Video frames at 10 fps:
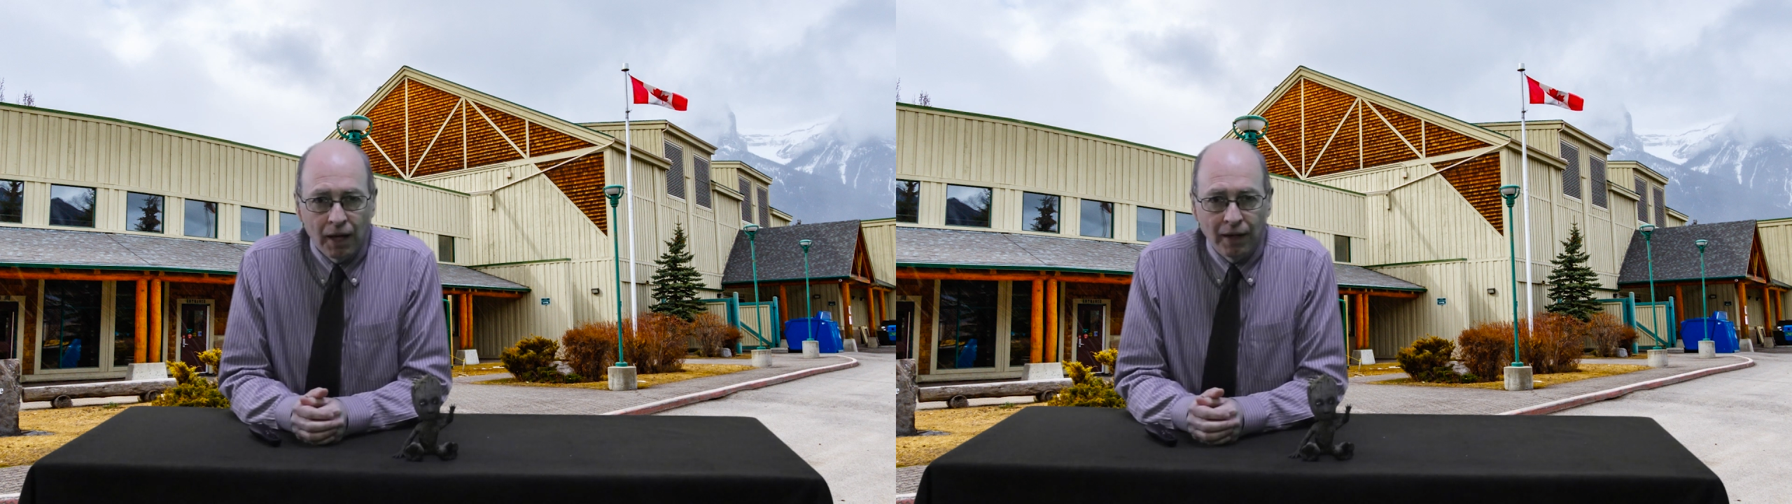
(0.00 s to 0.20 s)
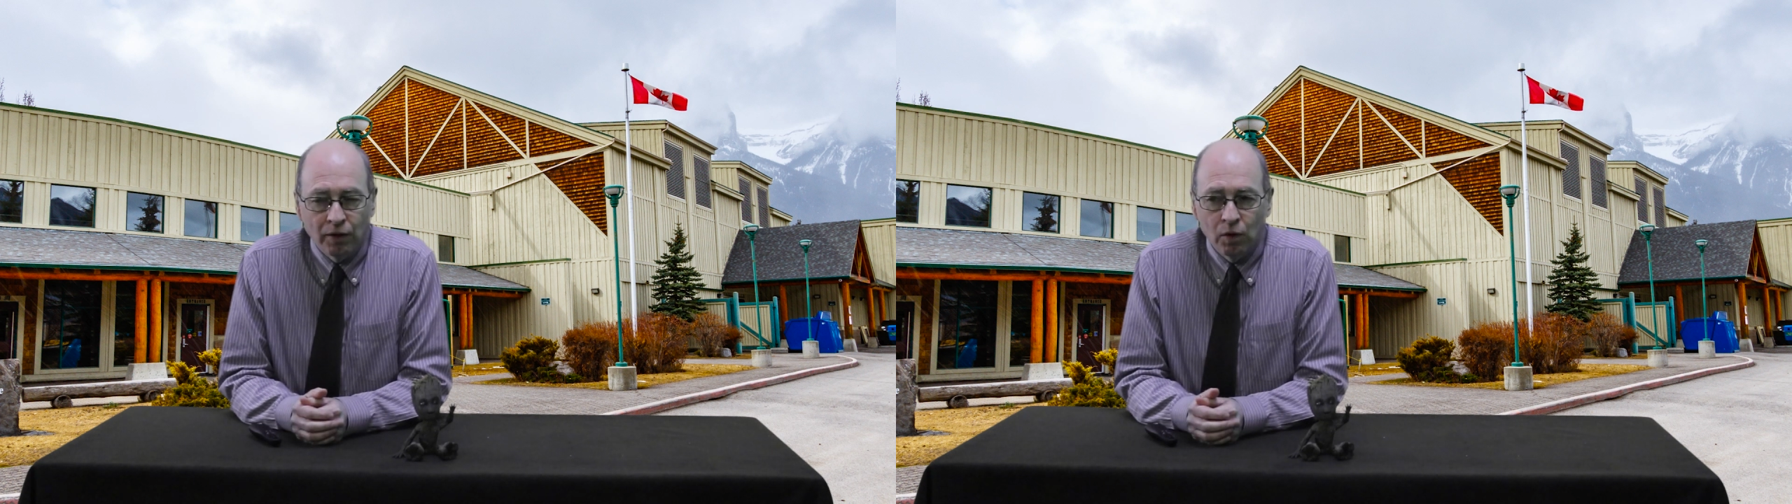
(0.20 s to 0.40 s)

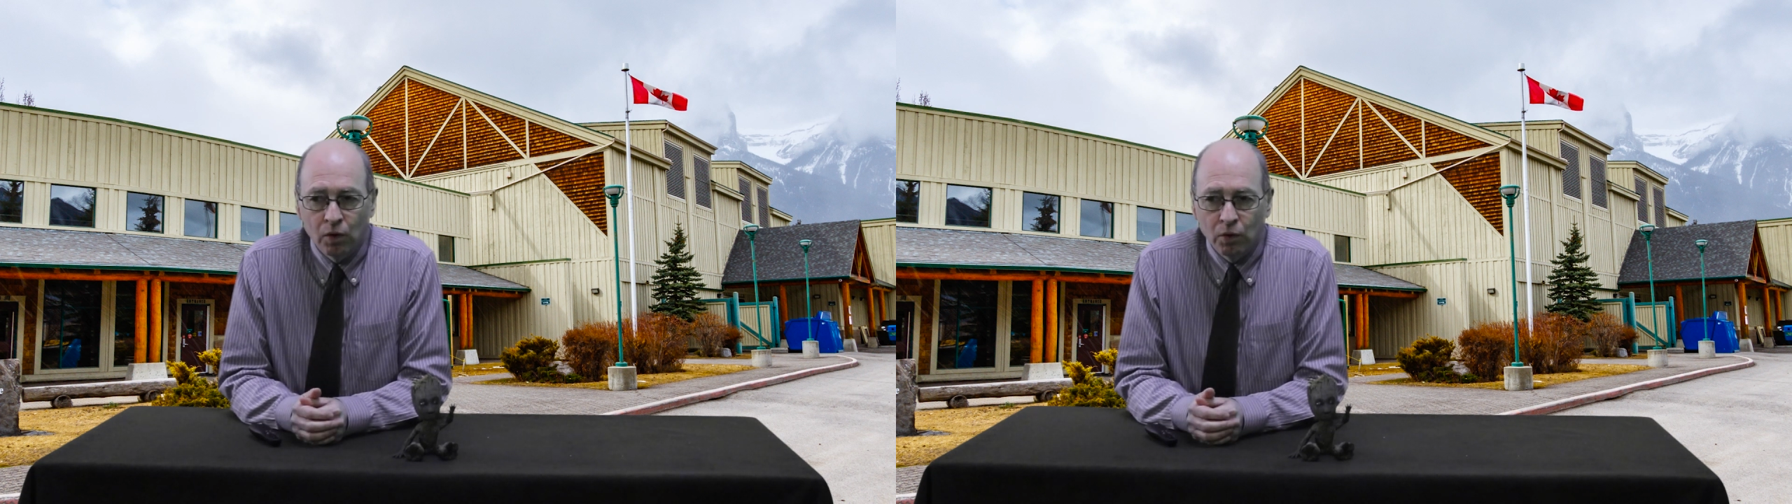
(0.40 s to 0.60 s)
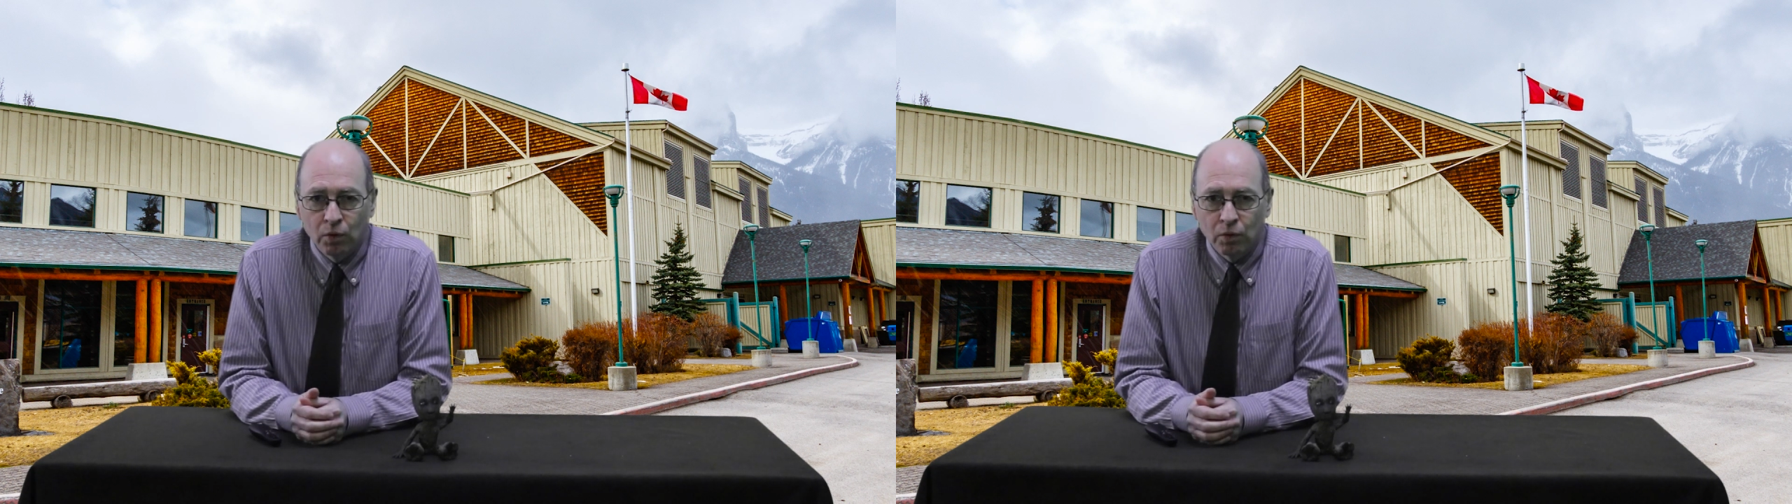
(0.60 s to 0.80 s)
I
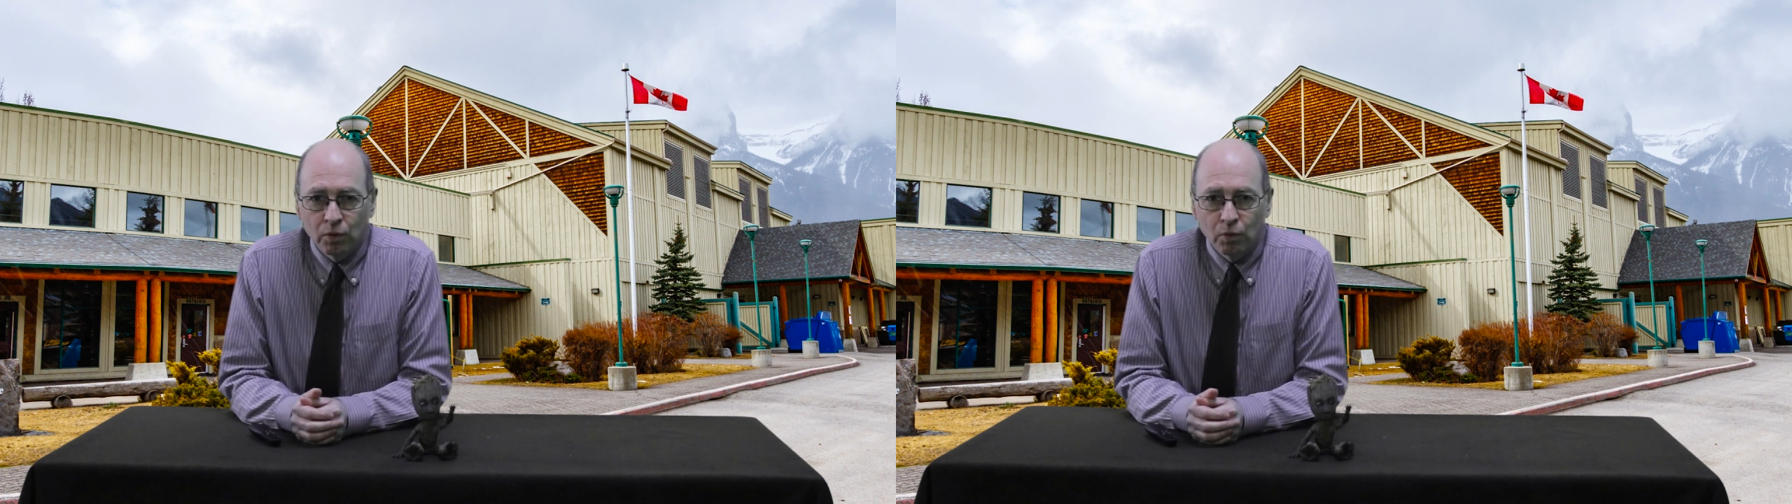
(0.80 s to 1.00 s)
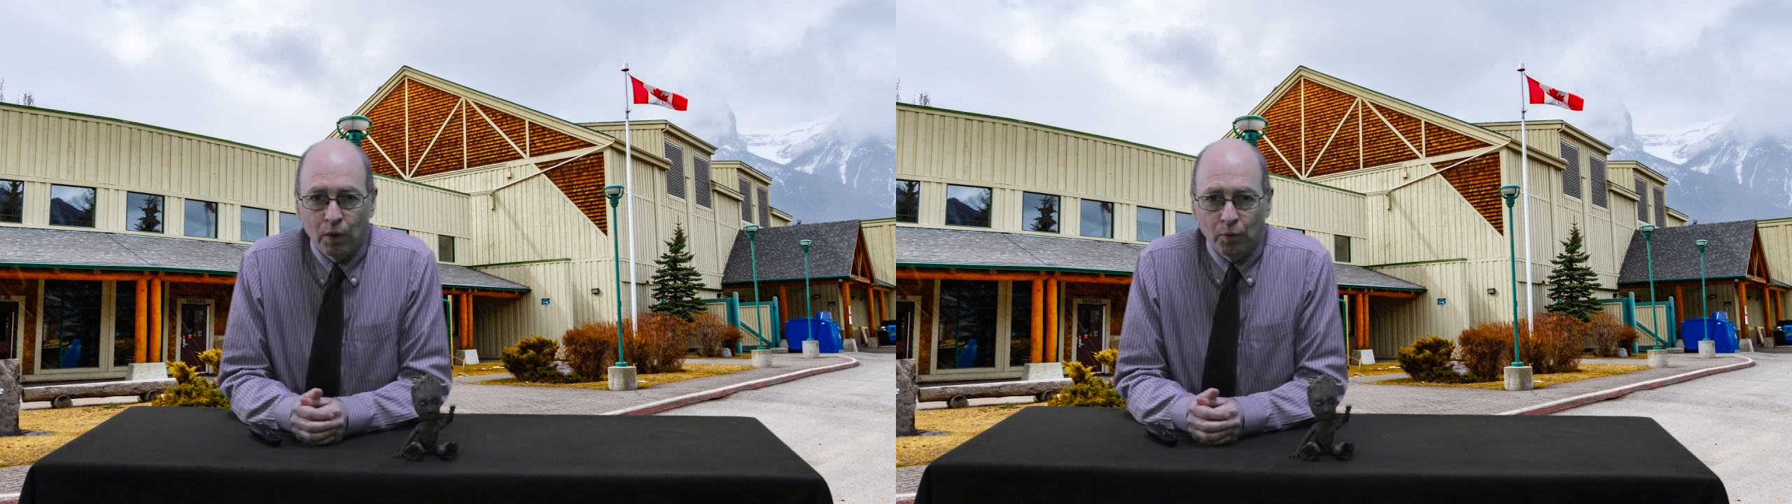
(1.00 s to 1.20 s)
know
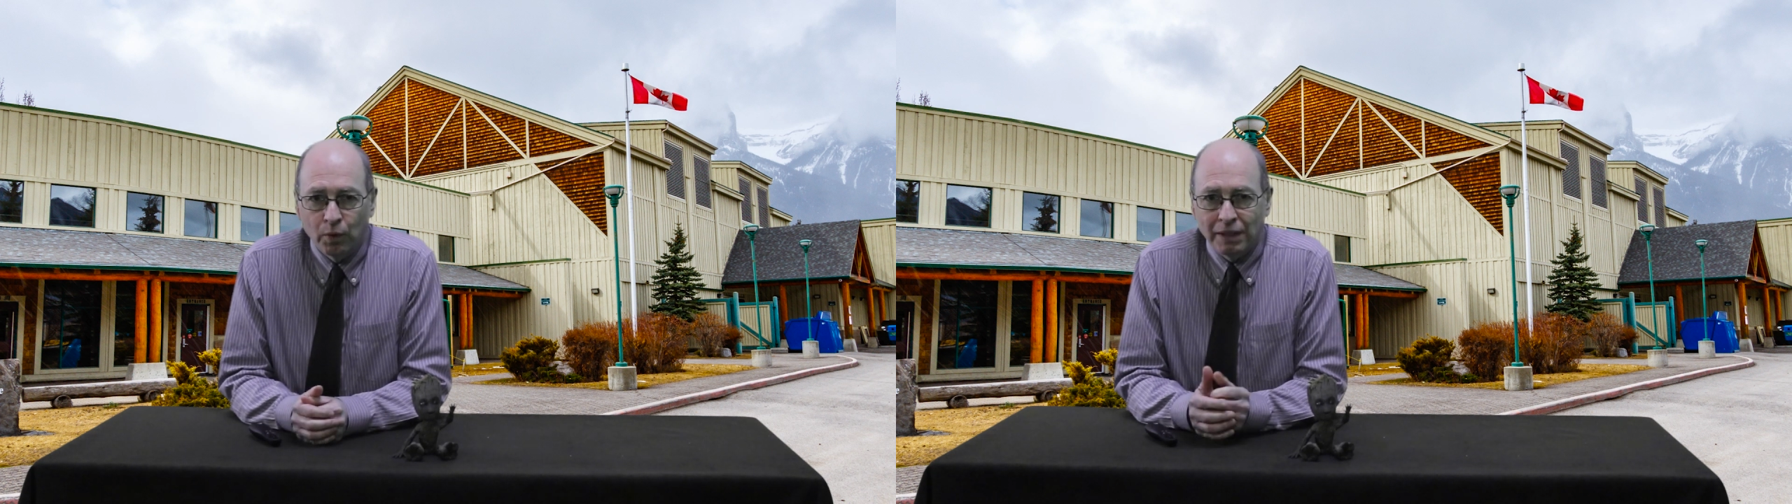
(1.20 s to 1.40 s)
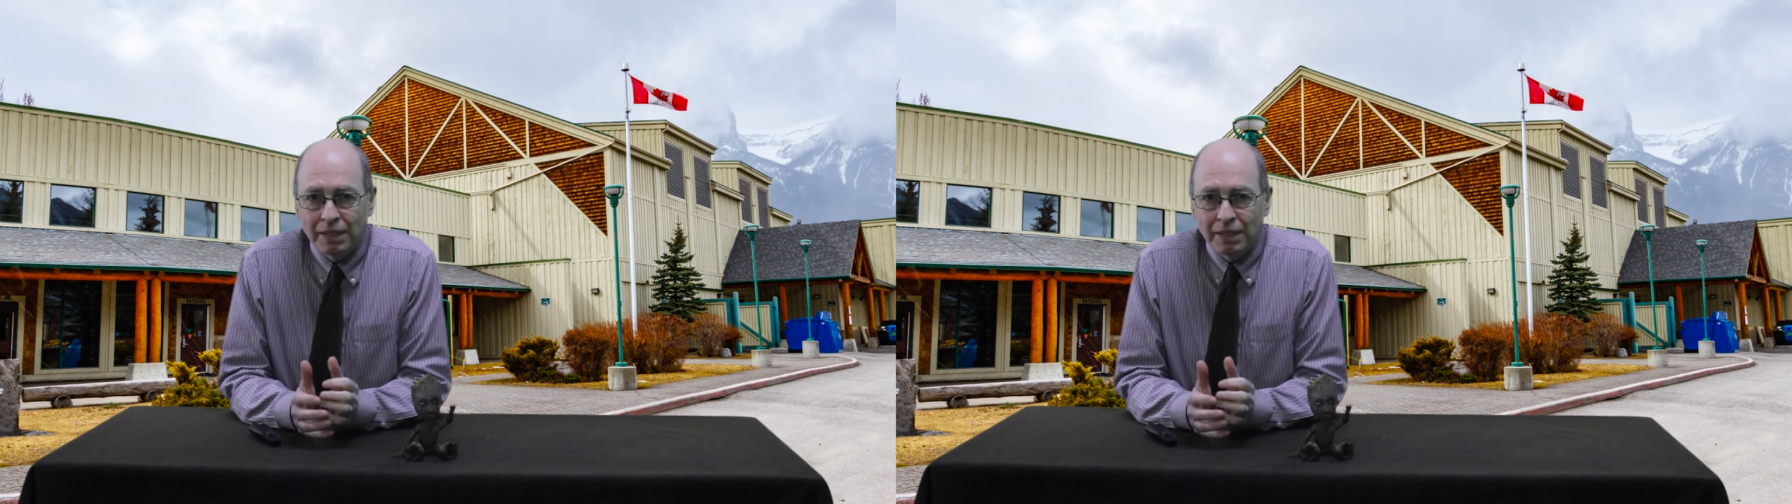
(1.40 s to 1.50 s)
what we